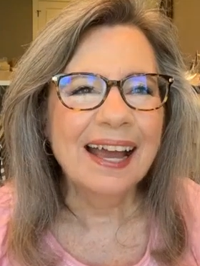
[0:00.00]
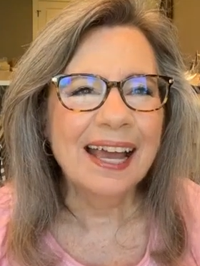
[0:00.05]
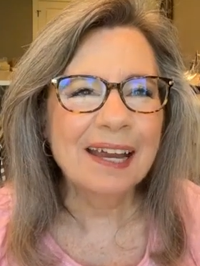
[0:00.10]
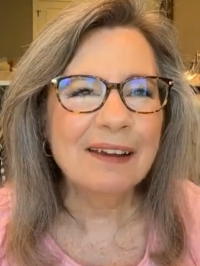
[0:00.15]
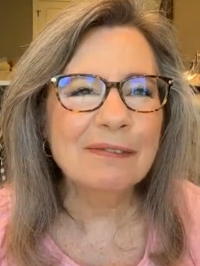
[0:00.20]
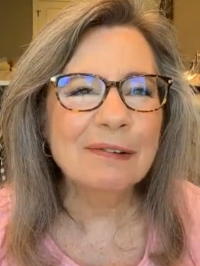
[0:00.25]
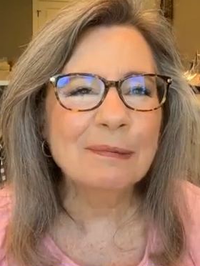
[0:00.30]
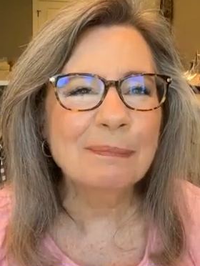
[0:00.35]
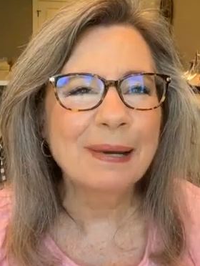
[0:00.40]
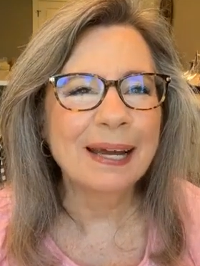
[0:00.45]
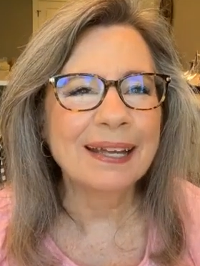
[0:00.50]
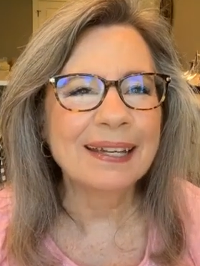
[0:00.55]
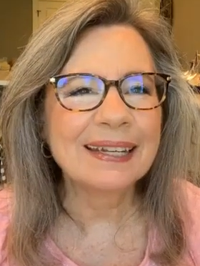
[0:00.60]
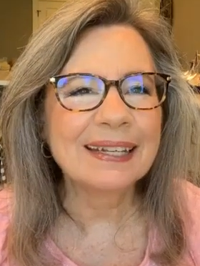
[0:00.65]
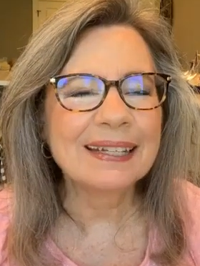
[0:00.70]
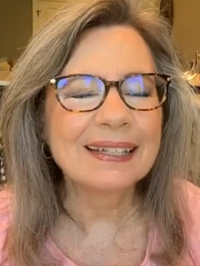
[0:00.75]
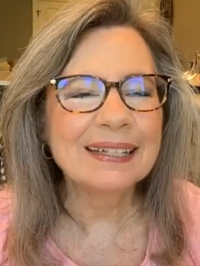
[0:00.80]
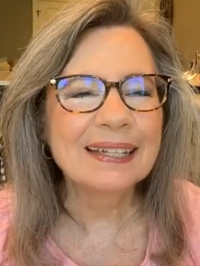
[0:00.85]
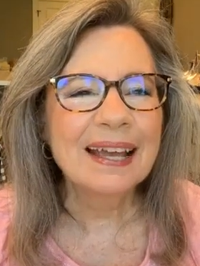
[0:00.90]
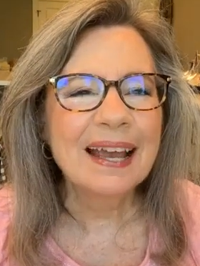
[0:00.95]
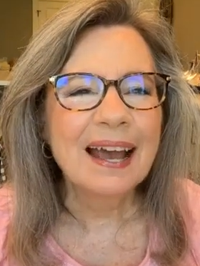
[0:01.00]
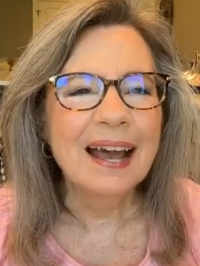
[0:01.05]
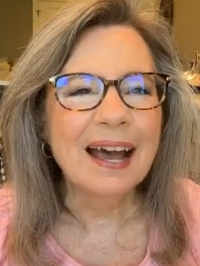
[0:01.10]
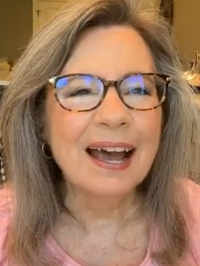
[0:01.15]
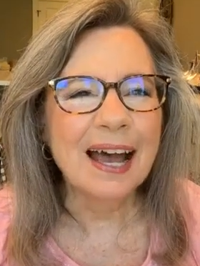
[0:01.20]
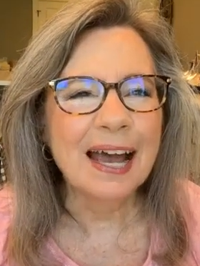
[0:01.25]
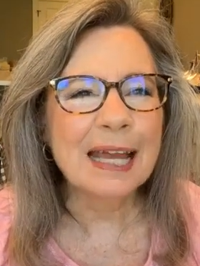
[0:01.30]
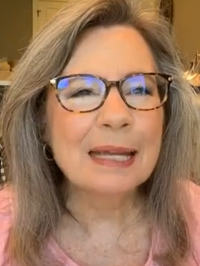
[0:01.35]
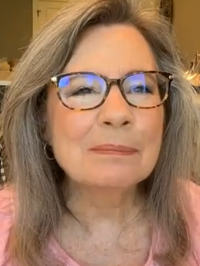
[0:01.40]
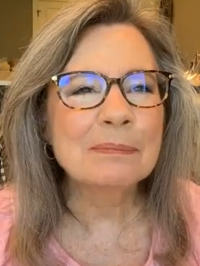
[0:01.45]
Hi everybody,
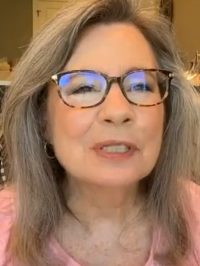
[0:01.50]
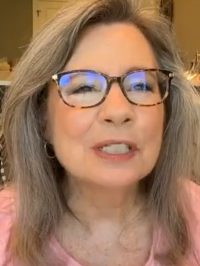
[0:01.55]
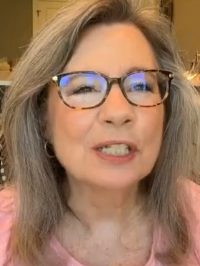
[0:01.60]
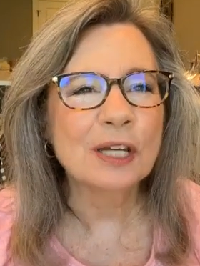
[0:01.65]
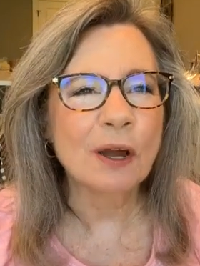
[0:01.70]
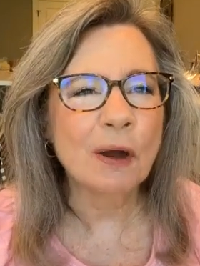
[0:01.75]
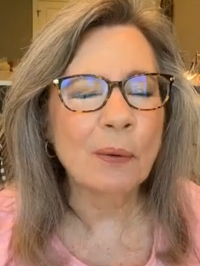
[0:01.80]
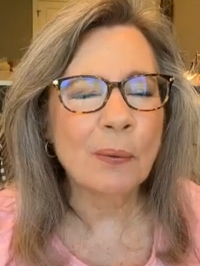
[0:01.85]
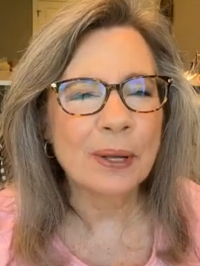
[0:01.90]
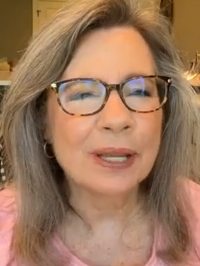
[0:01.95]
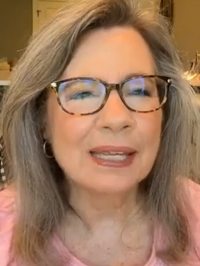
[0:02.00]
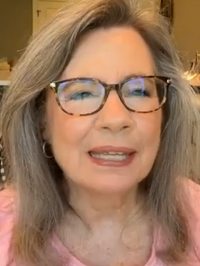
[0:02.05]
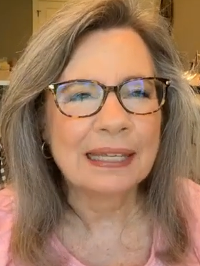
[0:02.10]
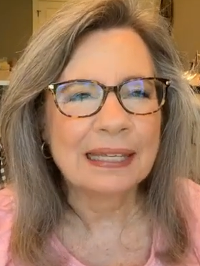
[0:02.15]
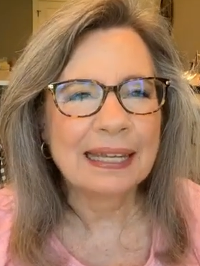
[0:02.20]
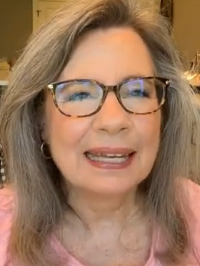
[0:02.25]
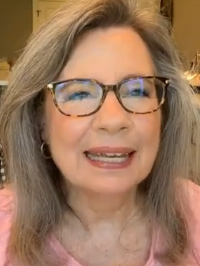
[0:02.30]
I'm Joey